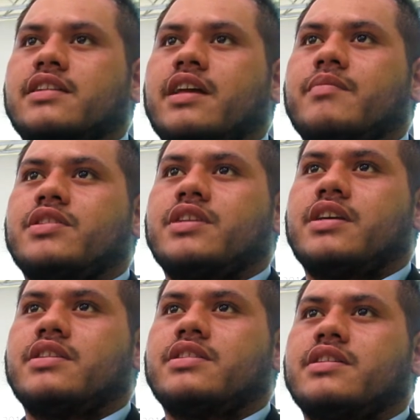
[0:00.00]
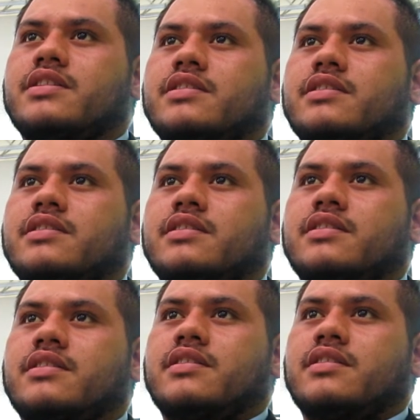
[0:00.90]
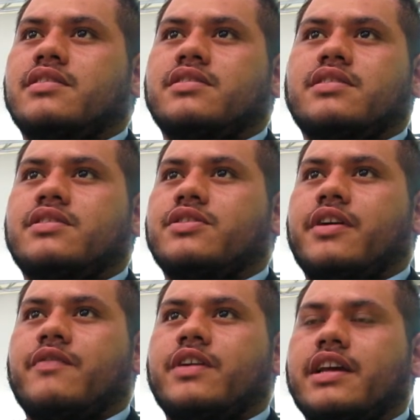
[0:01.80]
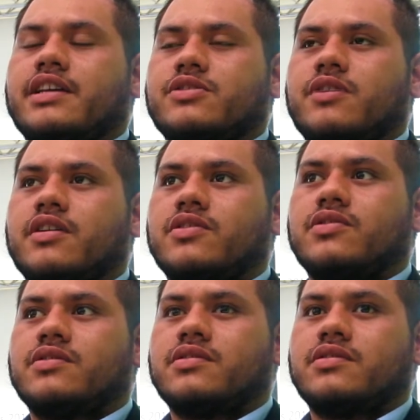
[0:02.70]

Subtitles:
climate change is just your everyday struggle.